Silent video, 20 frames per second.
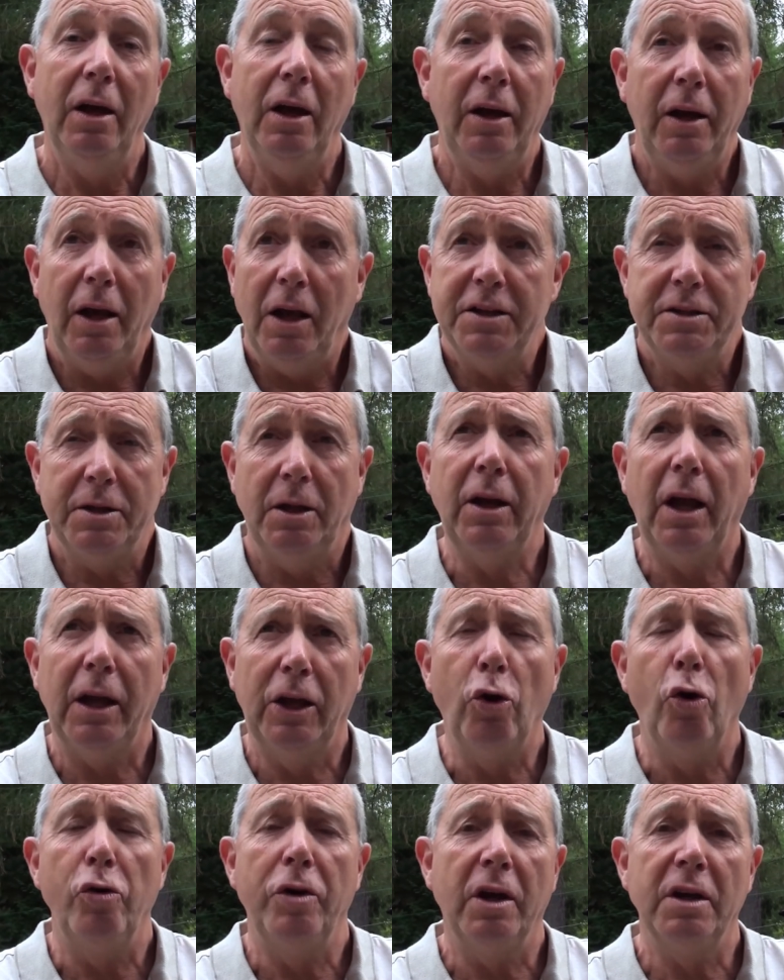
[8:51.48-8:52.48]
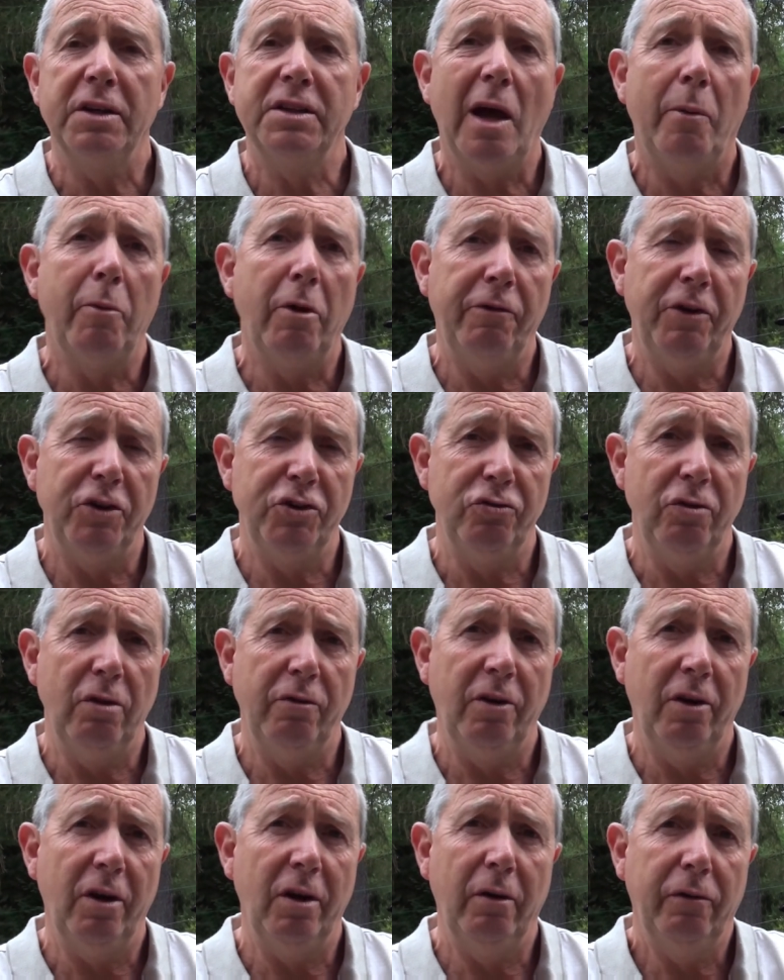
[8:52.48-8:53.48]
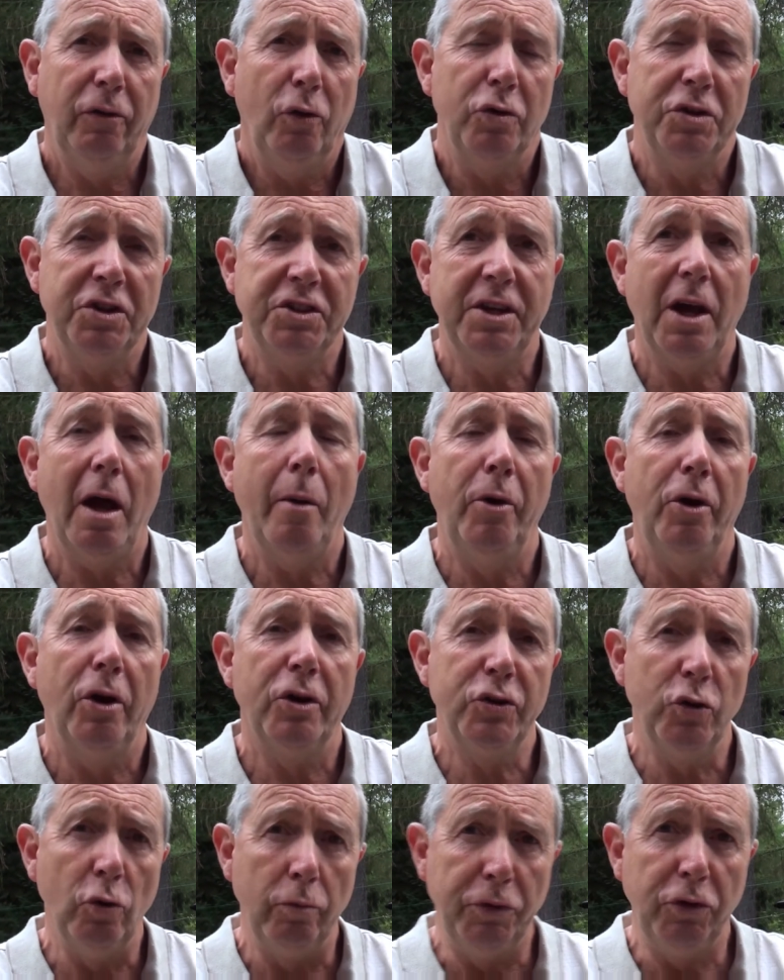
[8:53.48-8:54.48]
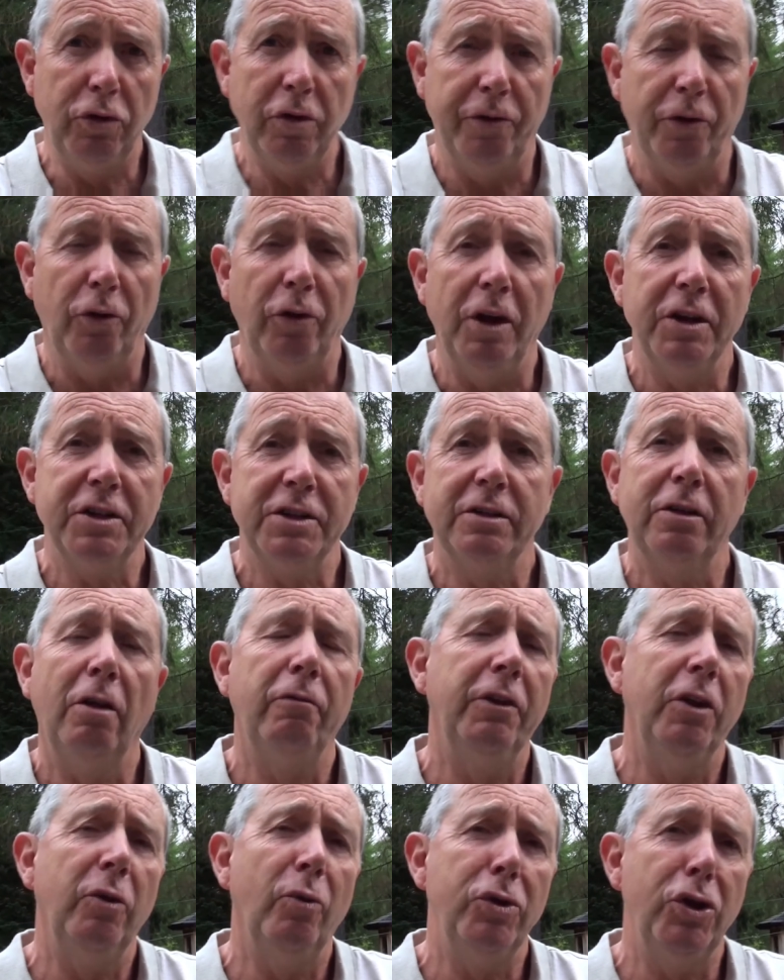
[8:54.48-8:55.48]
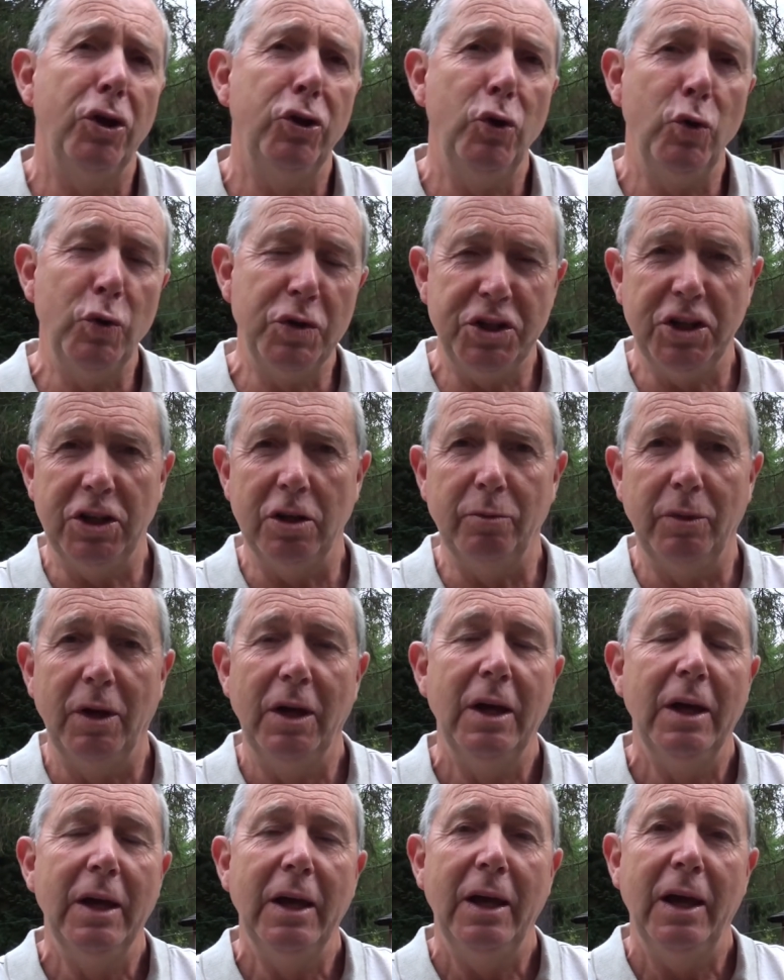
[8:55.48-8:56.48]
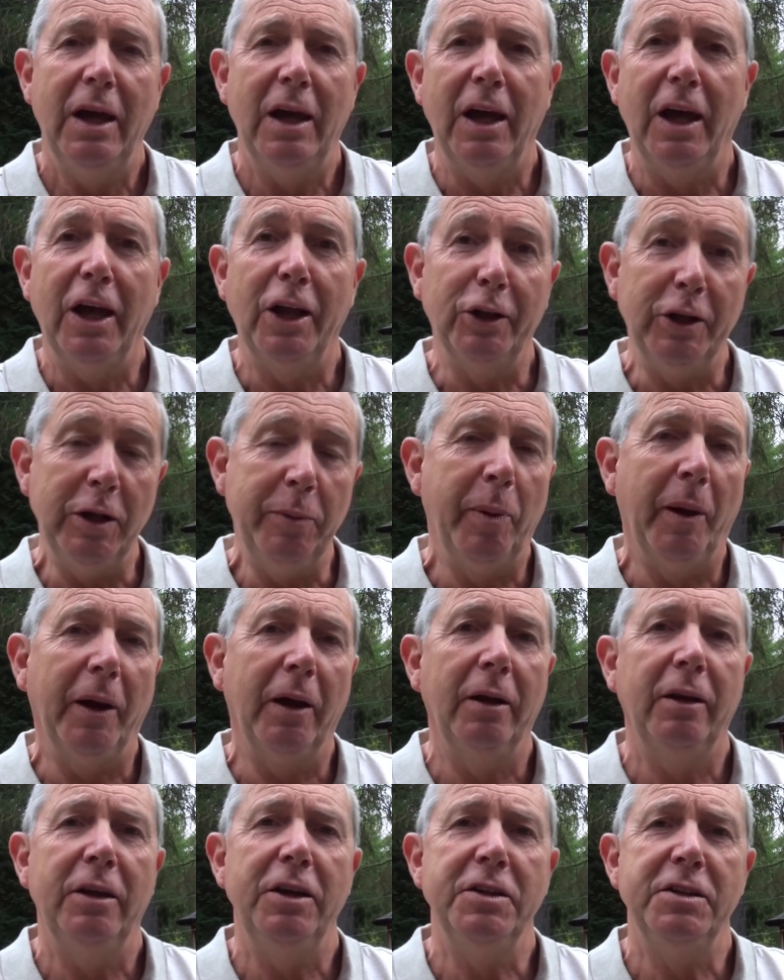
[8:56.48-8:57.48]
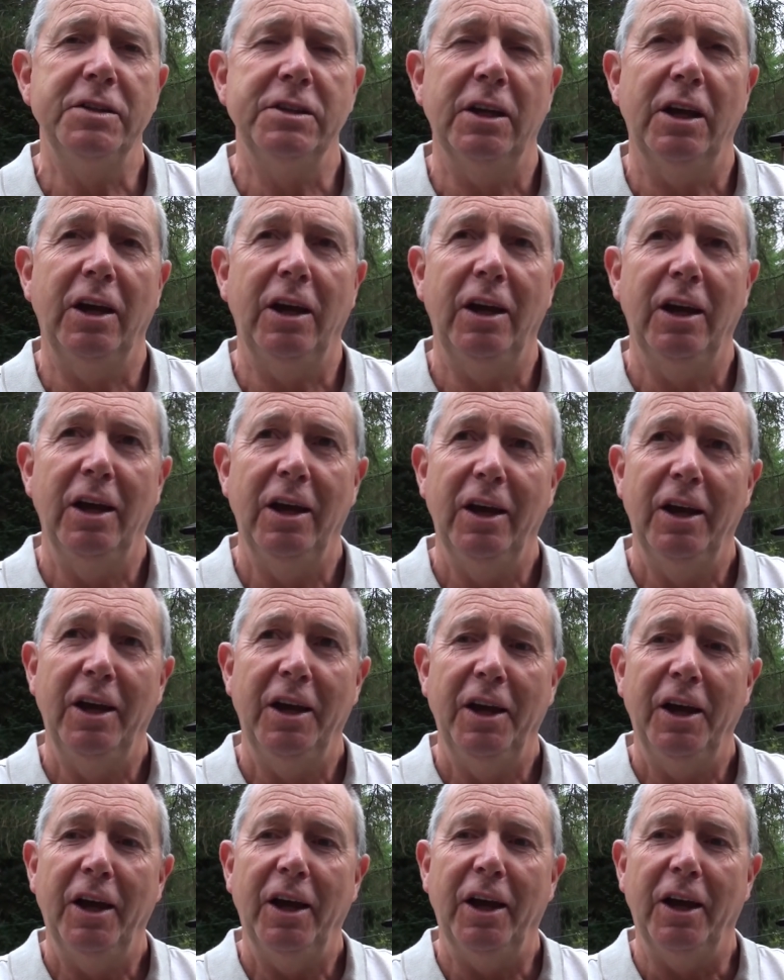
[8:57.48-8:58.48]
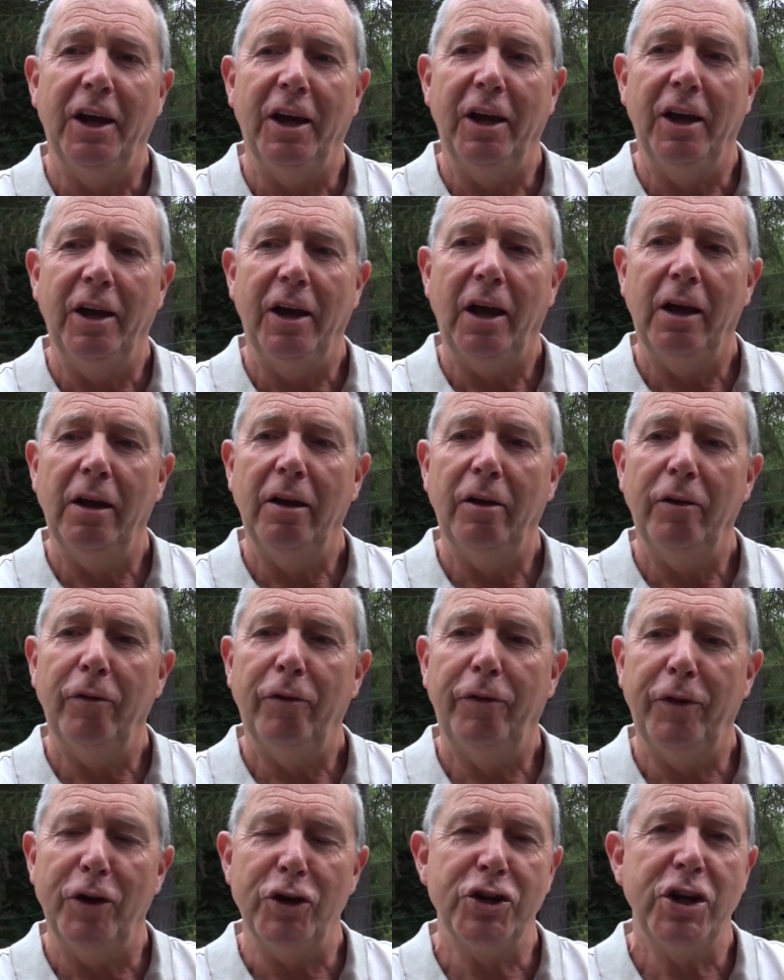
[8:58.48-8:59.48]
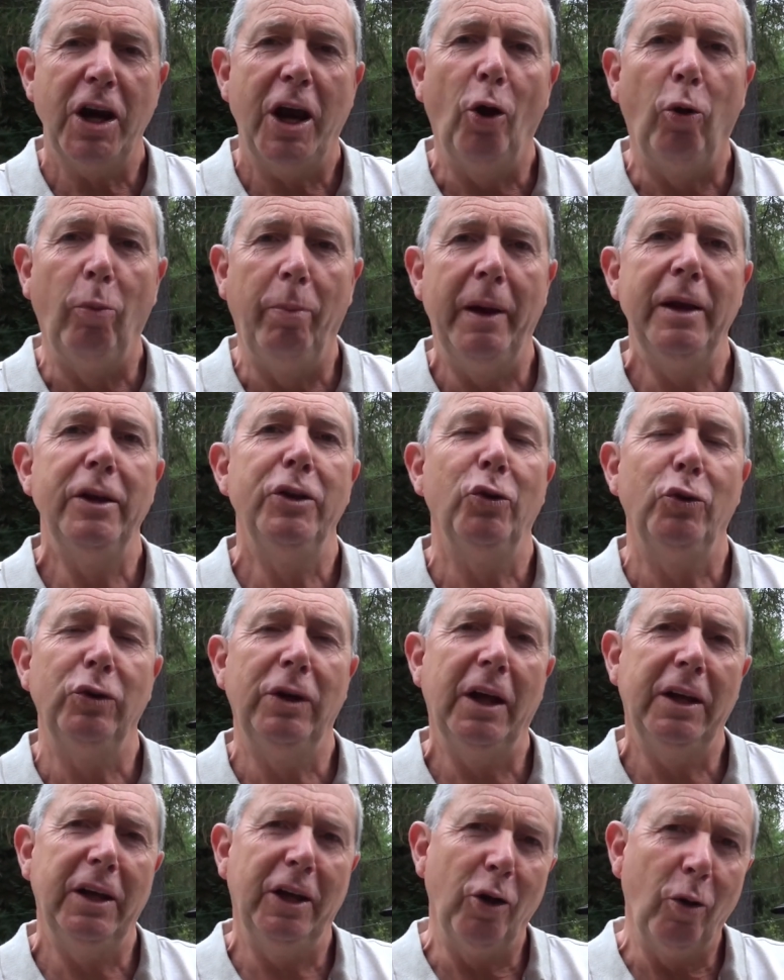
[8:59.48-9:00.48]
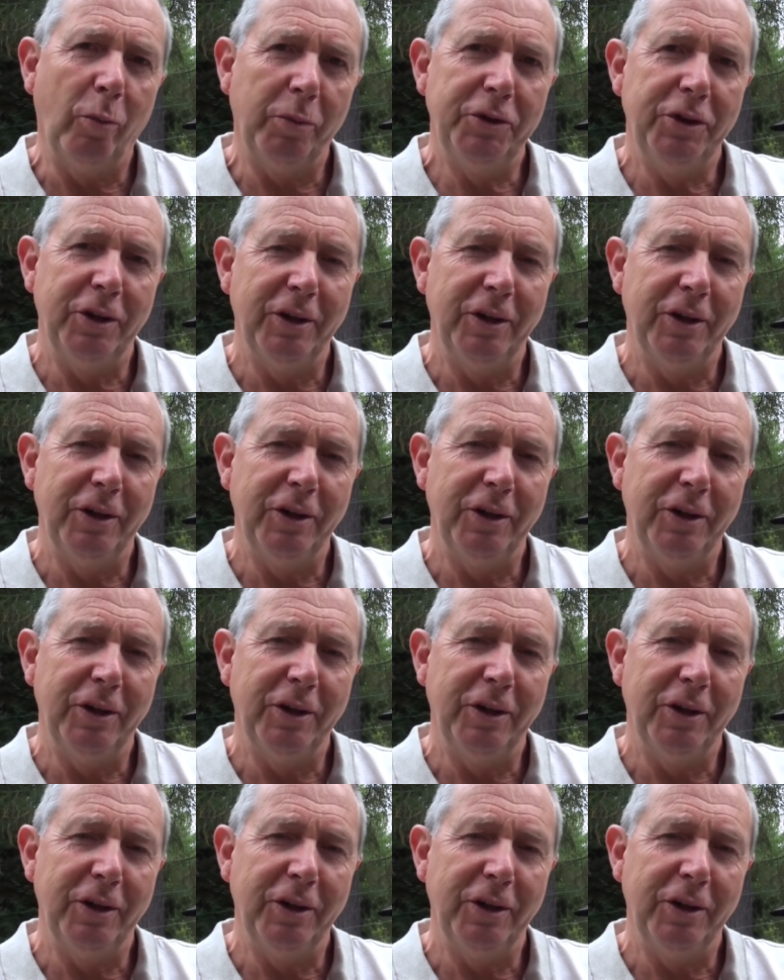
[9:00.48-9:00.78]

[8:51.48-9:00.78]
And it is an iconic salmon fishing river, and of course the salmon are so beautiful, and it's lovely when you do see them uh, leaping, these uh, uh fish hell-bent on getting up